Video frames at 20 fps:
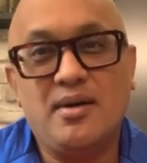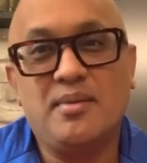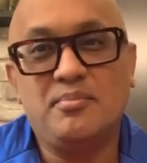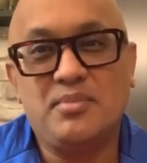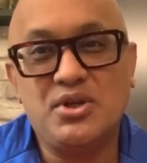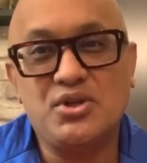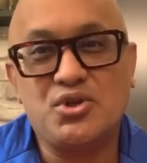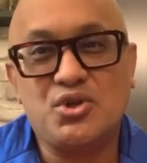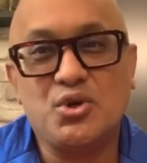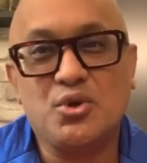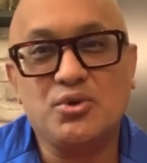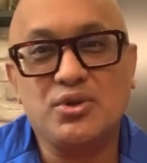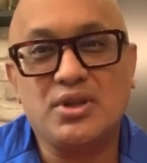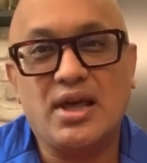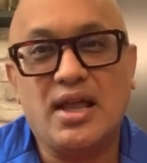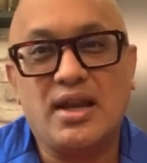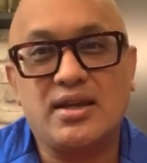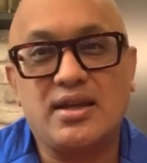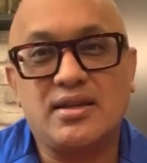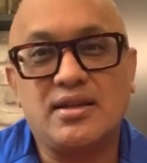Be sure
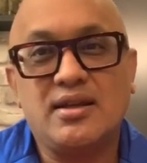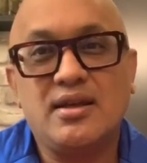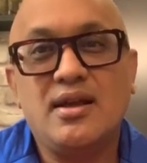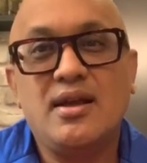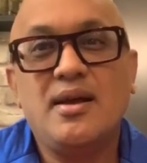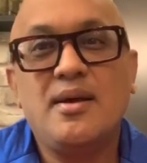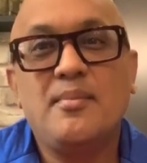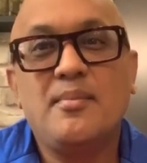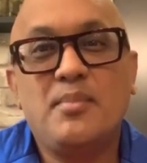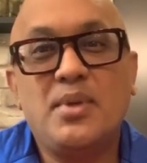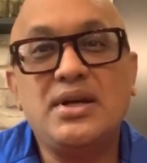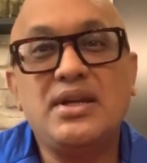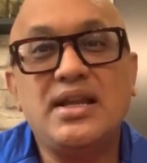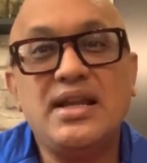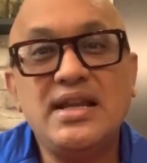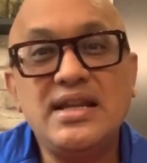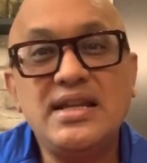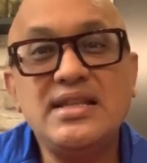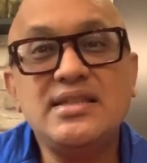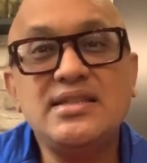that. But
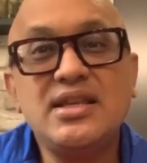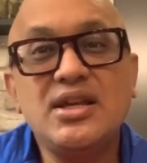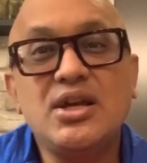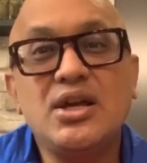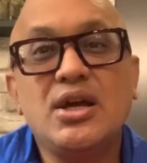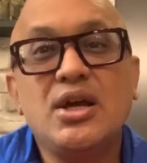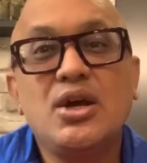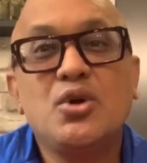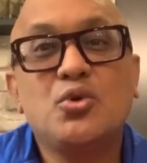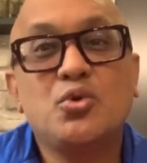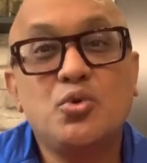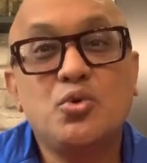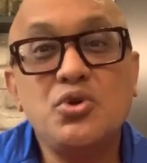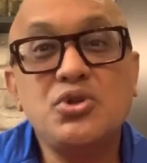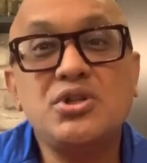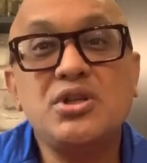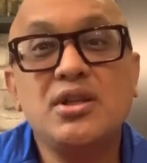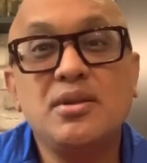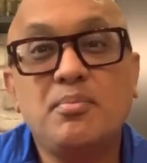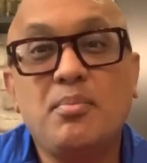it is a
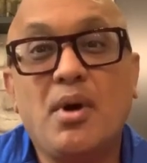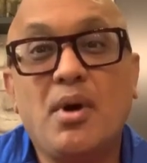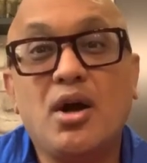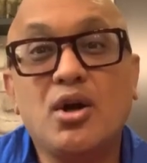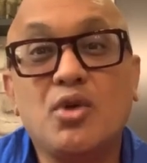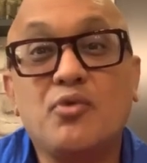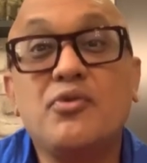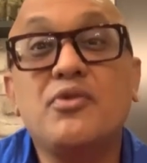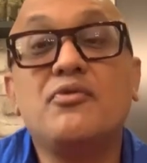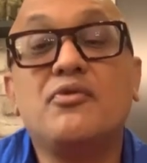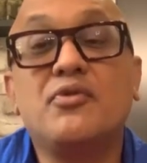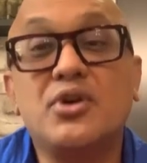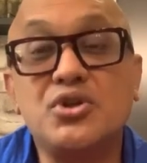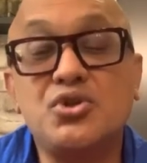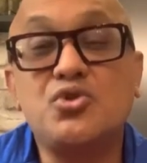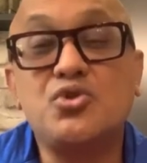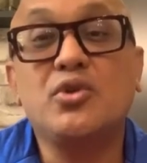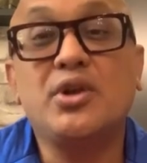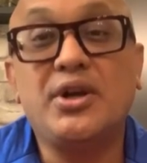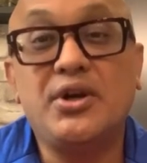crucial part of a
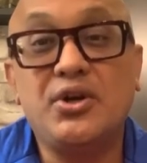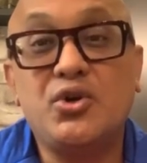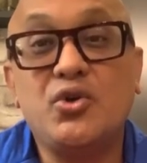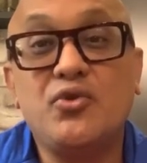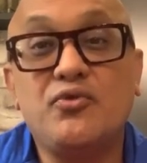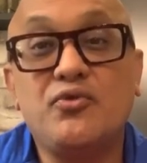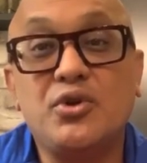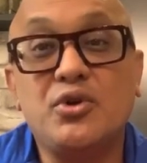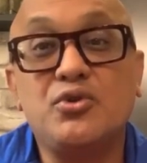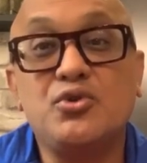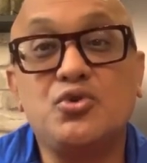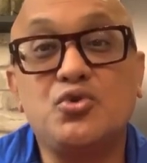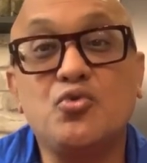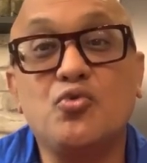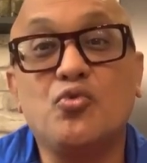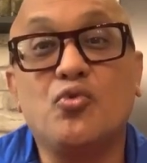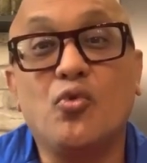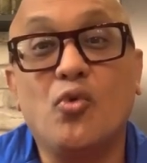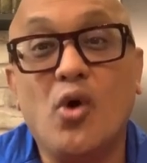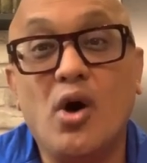virtual interview. You
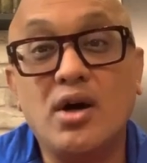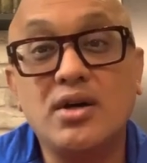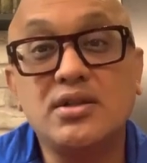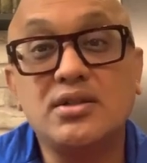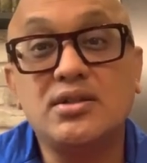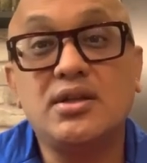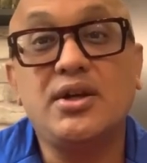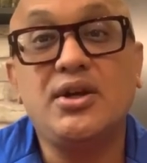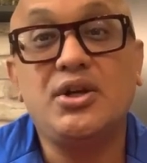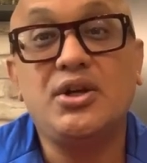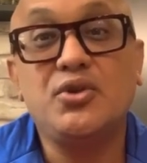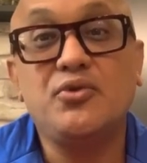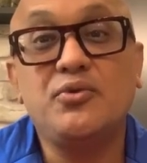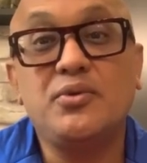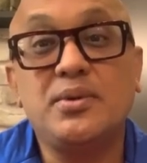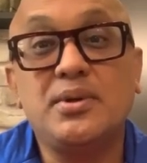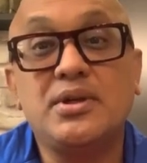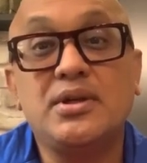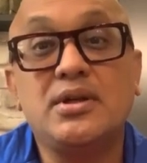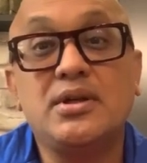want the
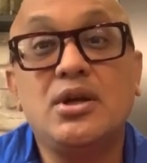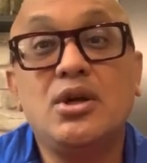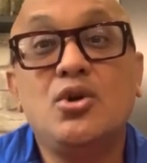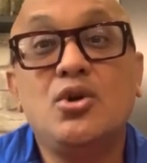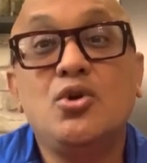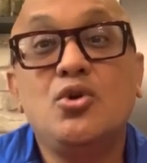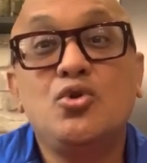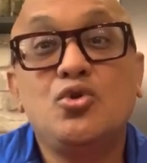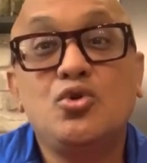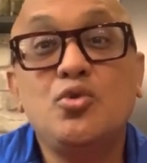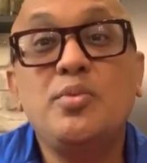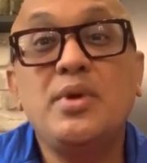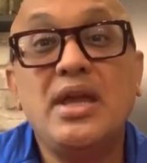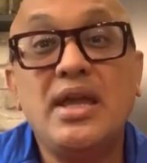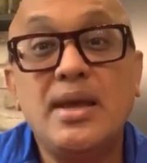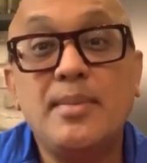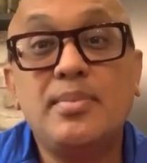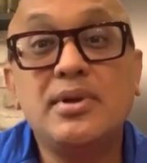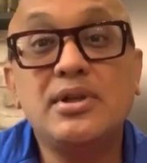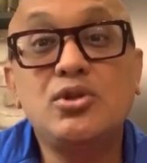interviewer to be
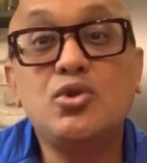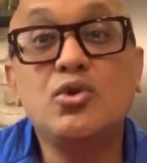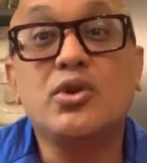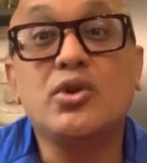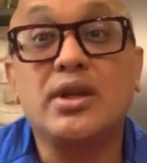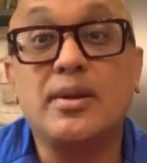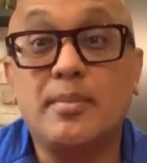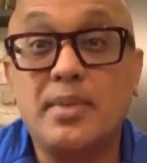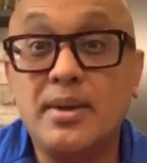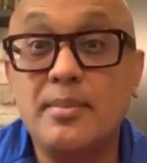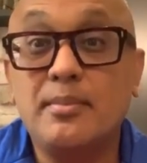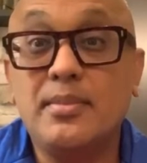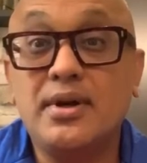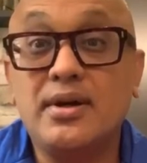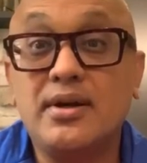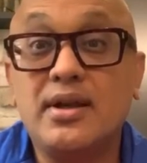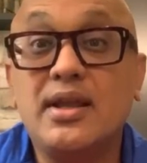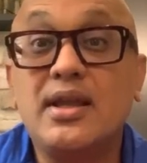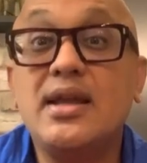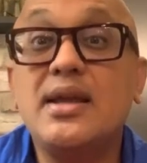able to
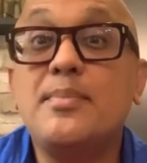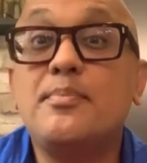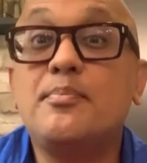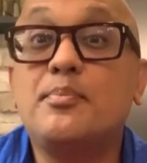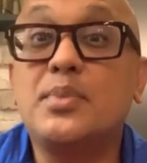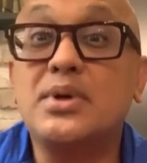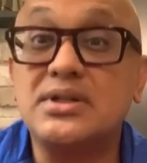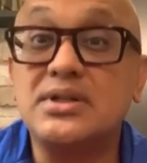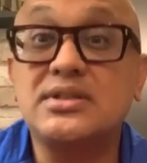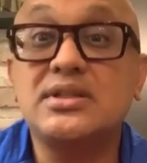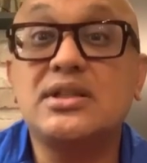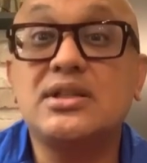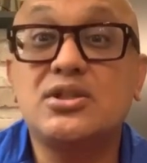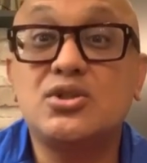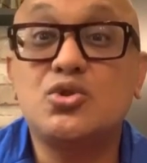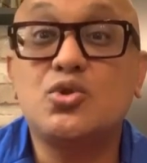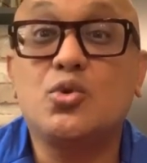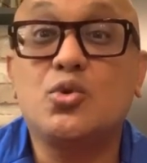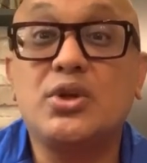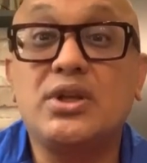remember a personal
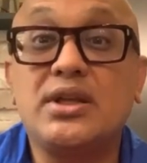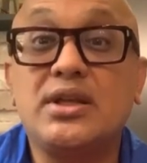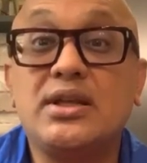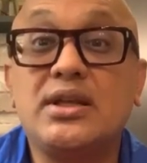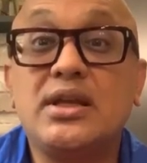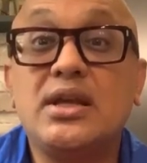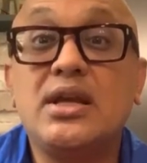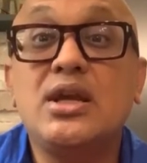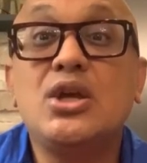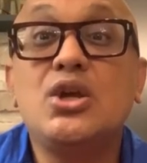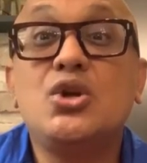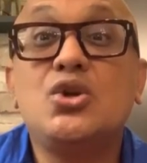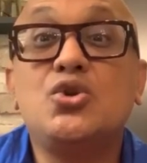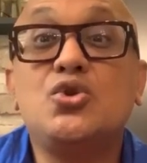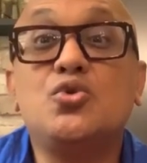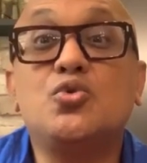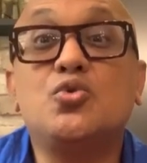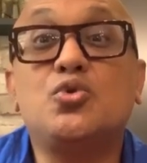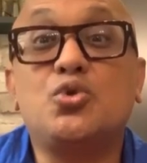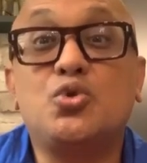story
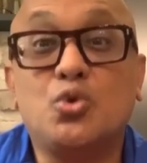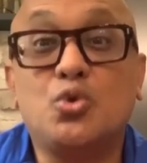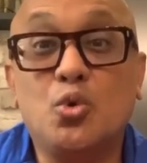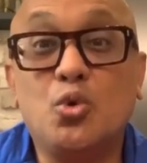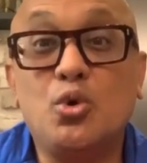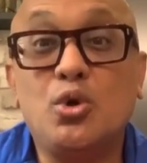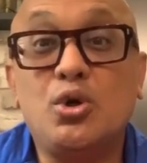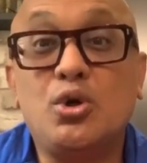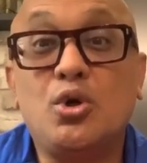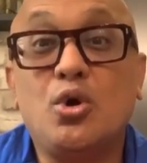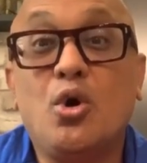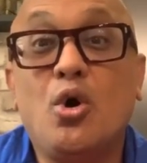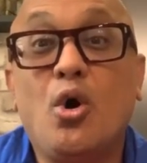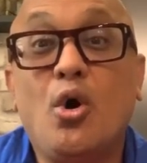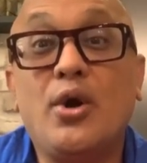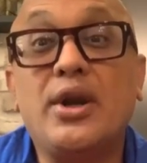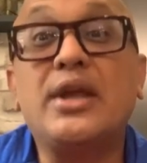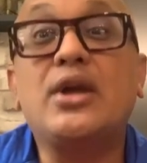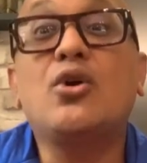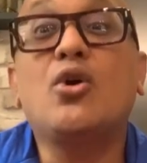you told
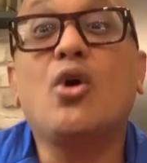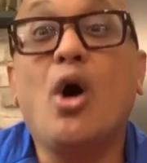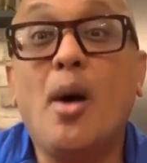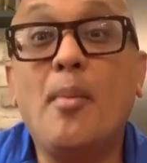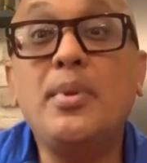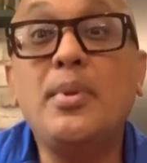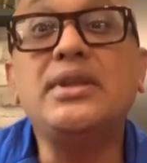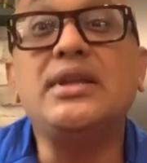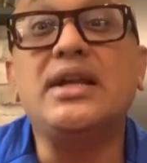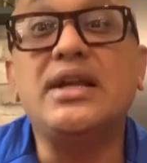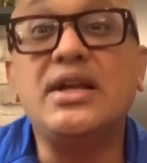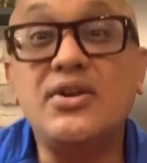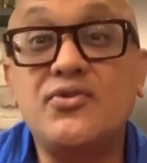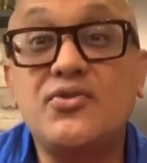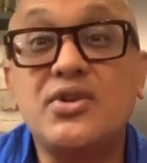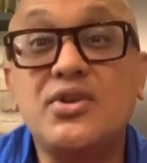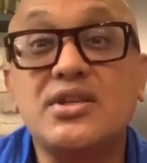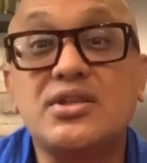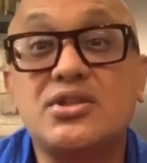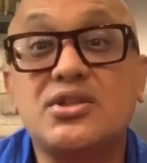or a common
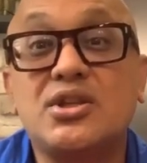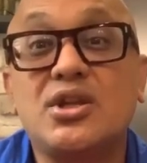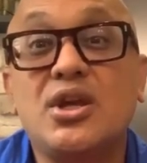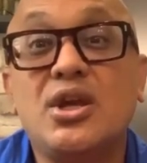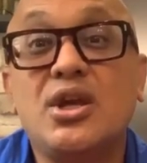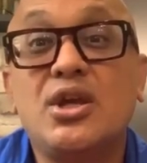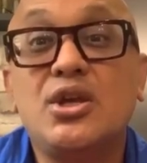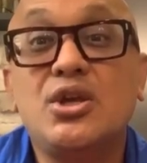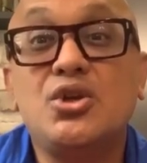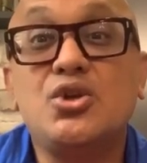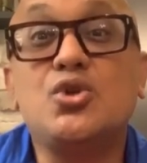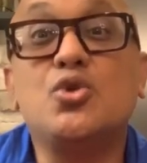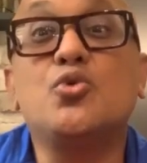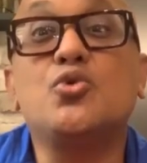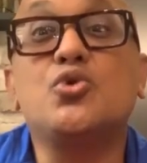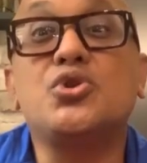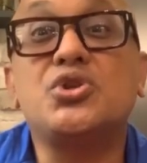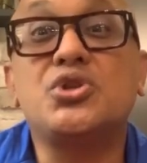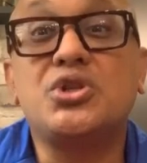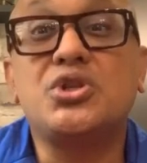interest
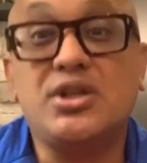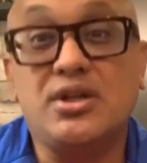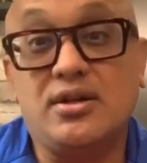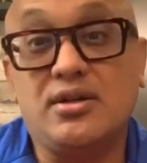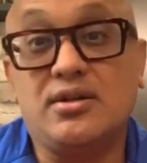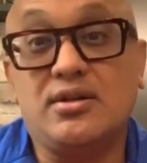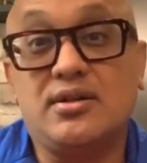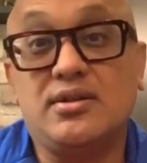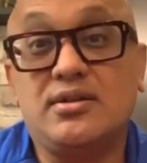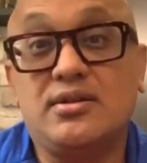you share.